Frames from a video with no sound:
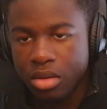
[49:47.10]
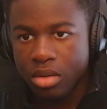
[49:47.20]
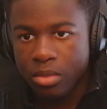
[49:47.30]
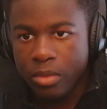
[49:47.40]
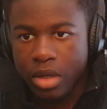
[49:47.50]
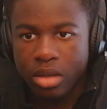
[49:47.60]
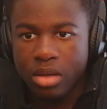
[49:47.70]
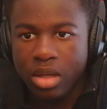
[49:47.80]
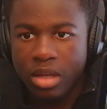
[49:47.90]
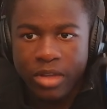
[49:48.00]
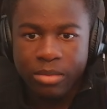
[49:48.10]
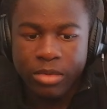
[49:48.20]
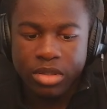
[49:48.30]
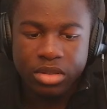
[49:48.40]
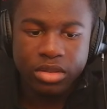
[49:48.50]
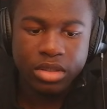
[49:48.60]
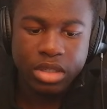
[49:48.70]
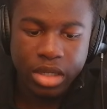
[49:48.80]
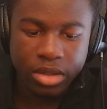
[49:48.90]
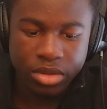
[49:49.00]
My AFK missions did
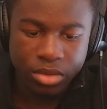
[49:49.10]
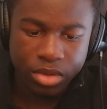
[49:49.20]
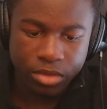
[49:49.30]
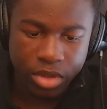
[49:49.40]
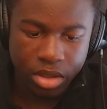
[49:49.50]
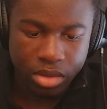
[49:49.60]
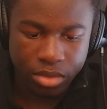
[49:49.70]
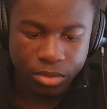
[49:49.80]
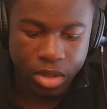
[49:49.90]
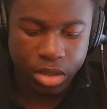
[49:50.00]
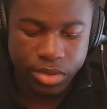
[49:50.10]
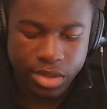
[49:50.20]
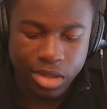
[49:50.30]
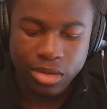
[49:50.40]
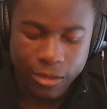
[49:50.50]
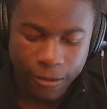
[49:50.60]
like 2 or 3 while I was talking.